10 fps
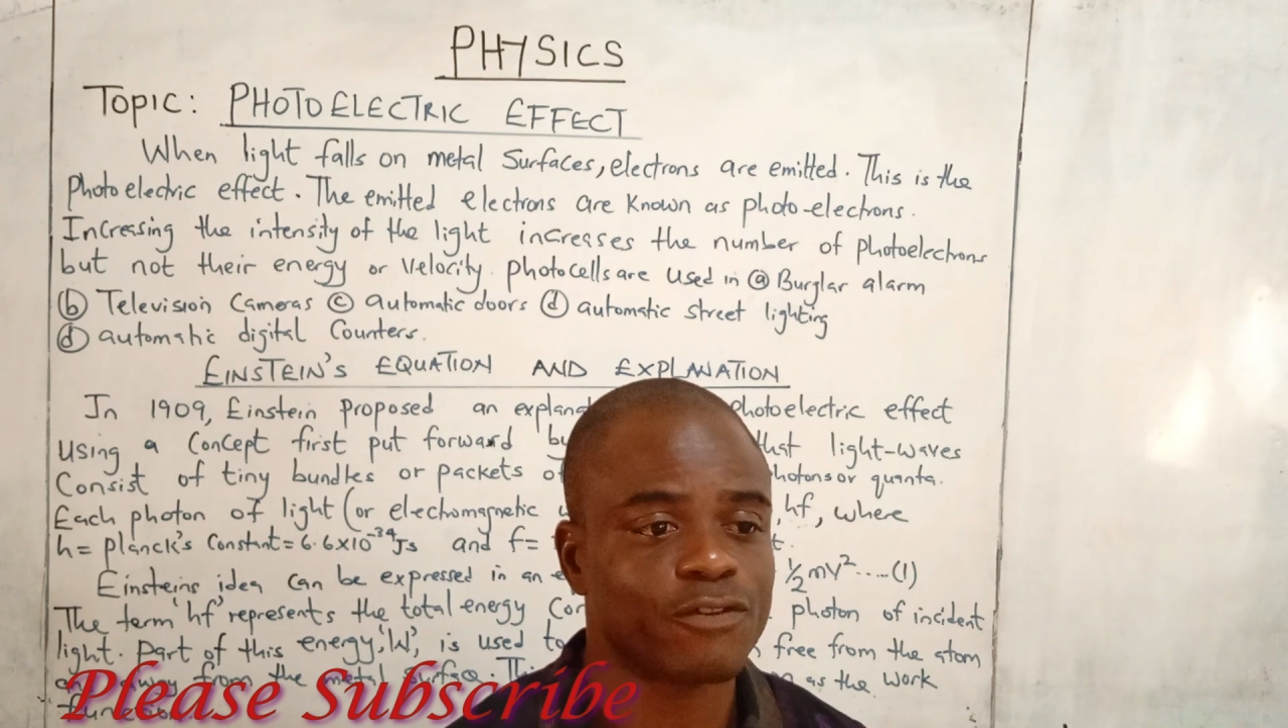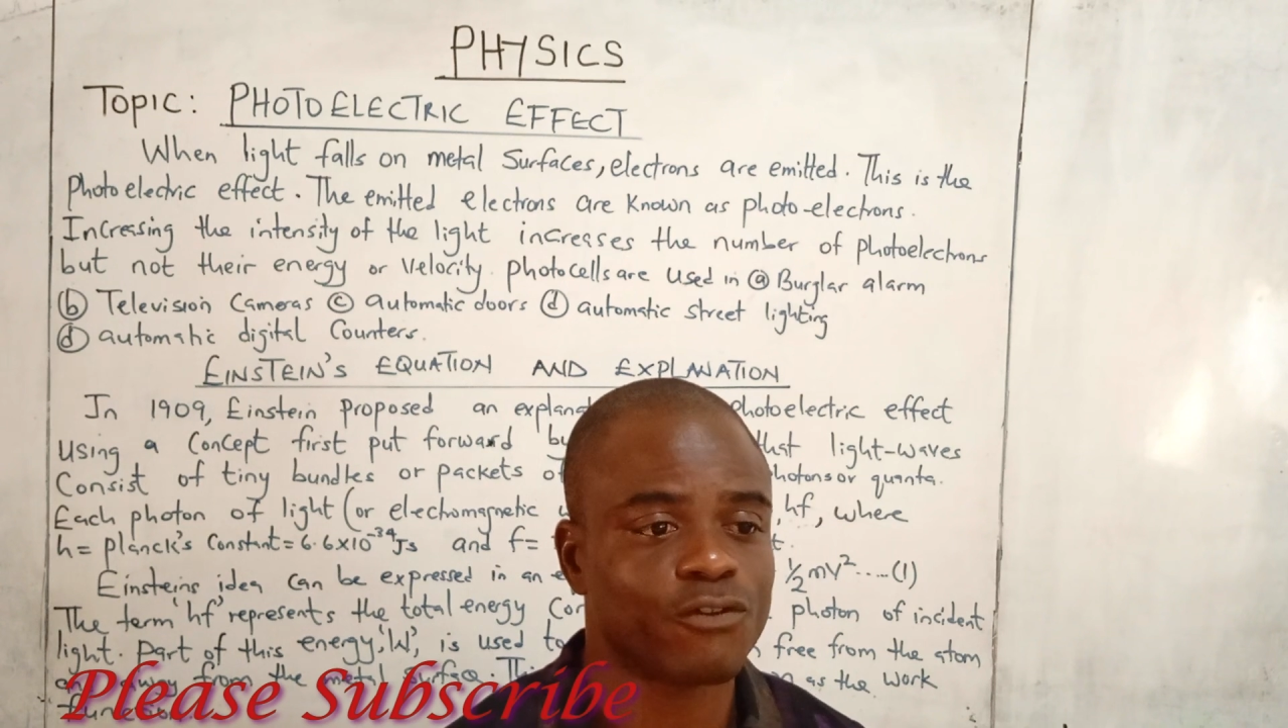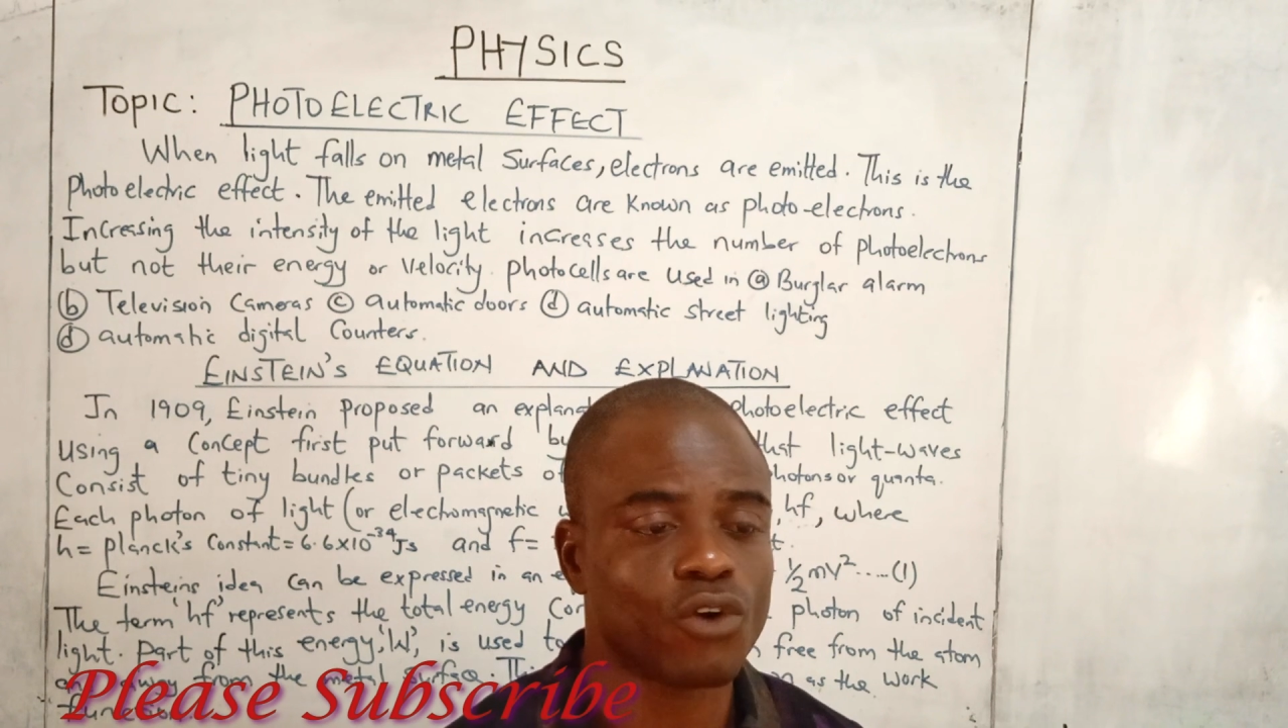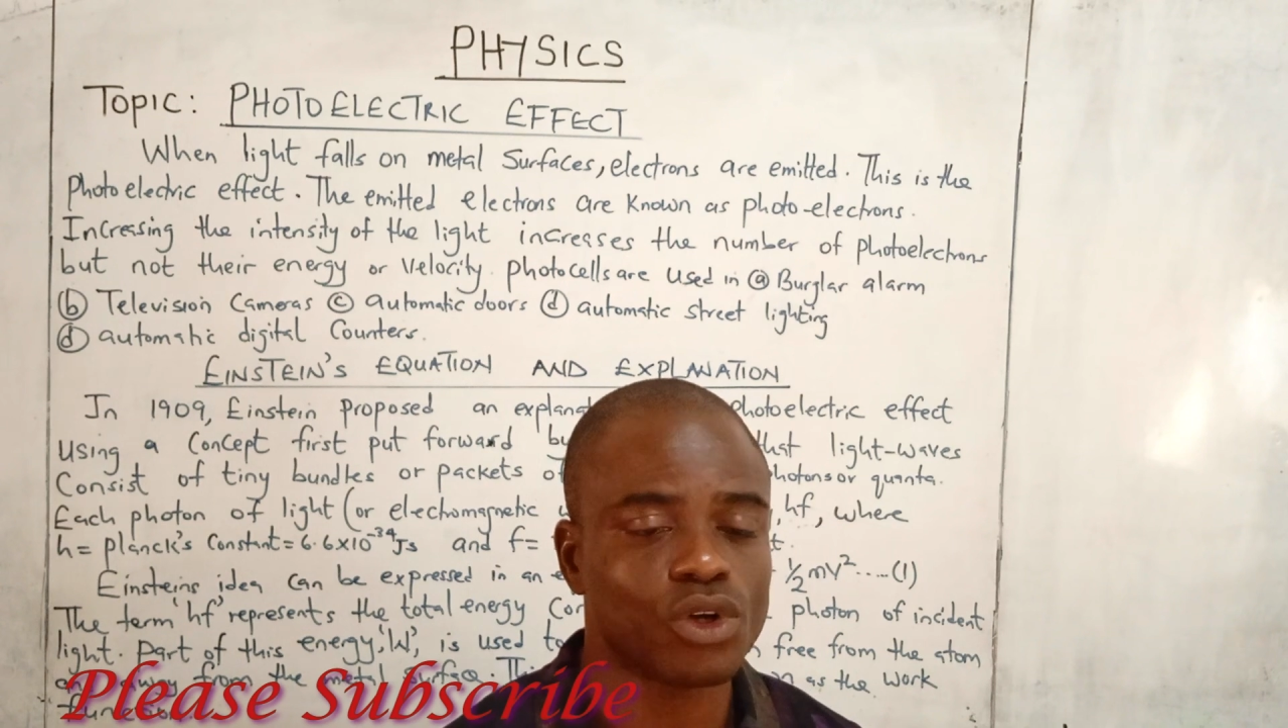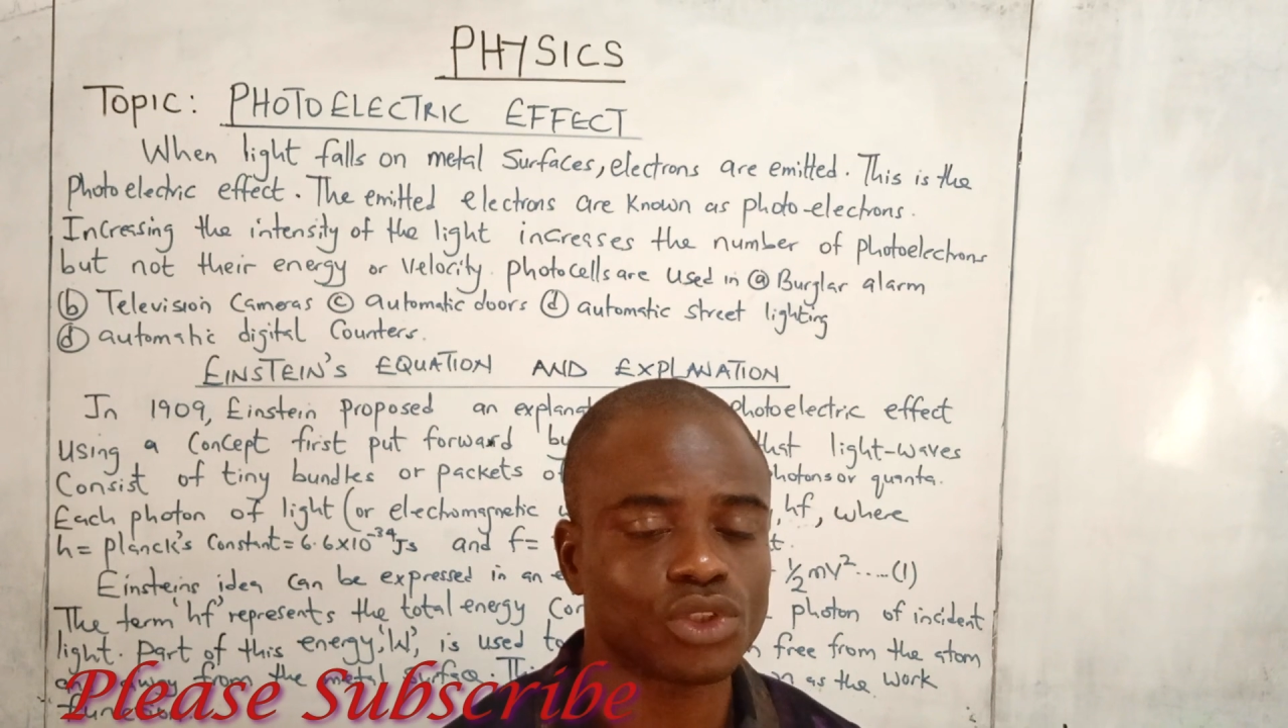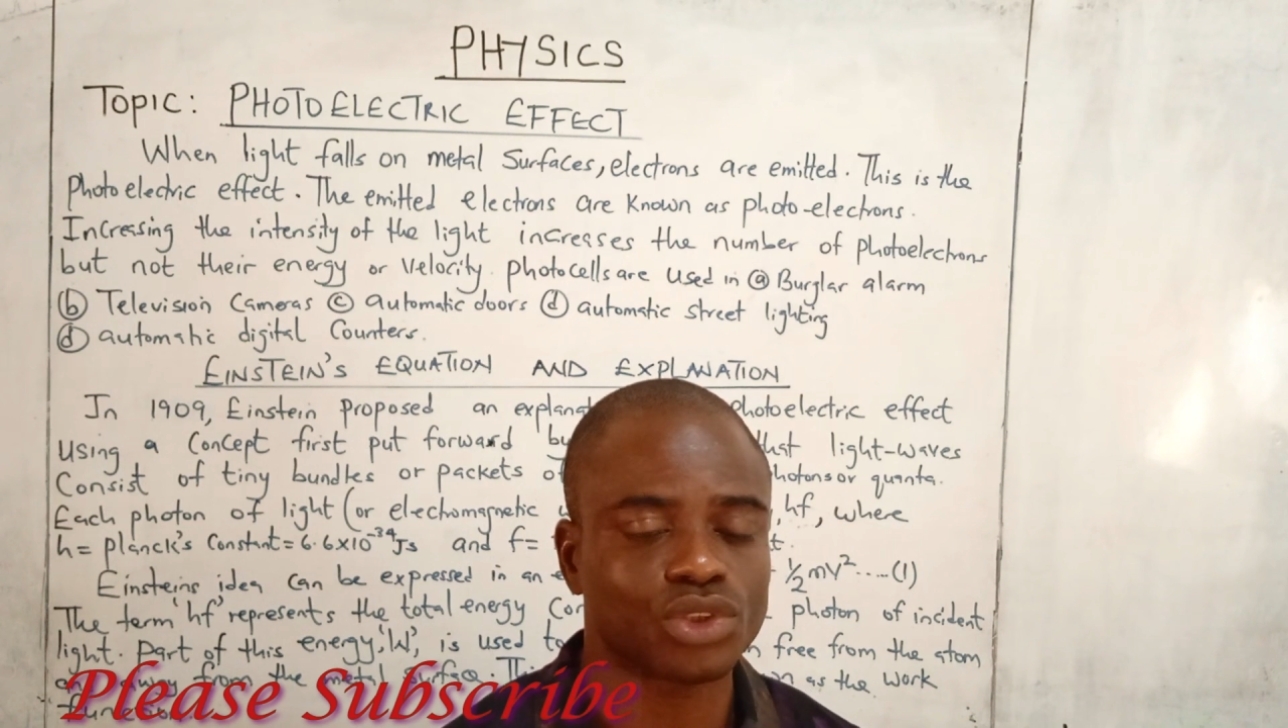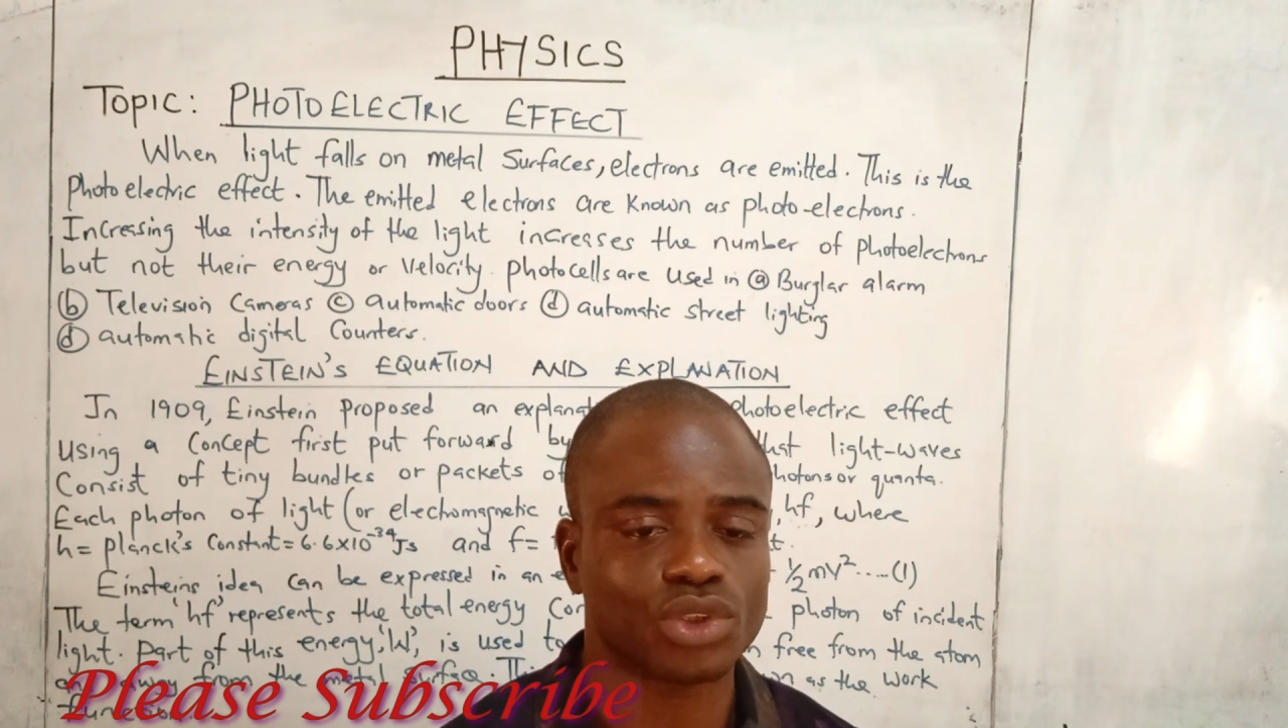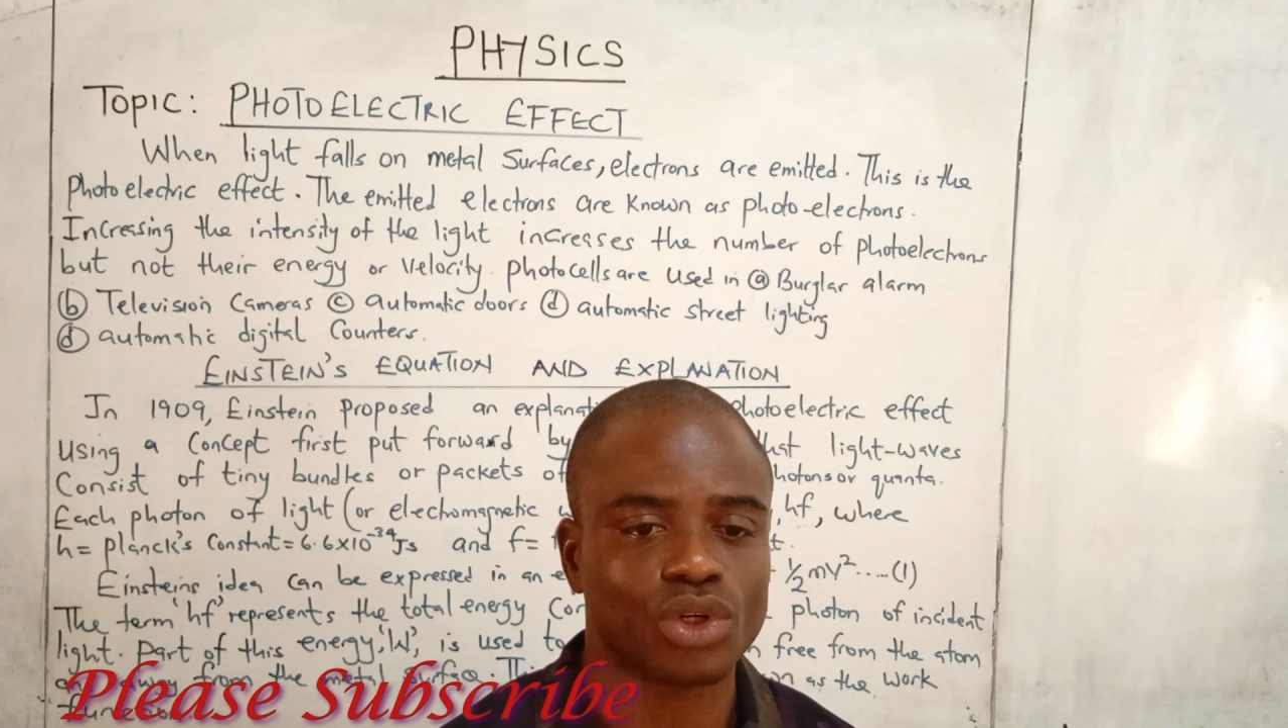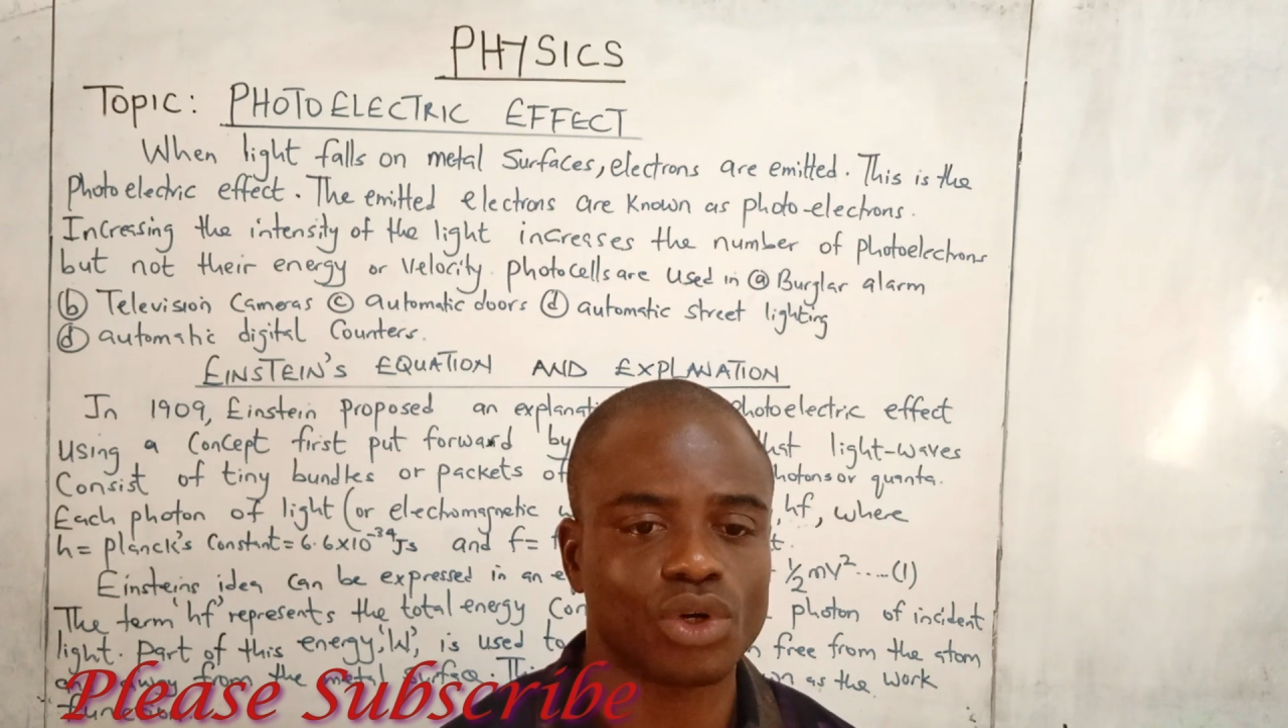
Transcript: falls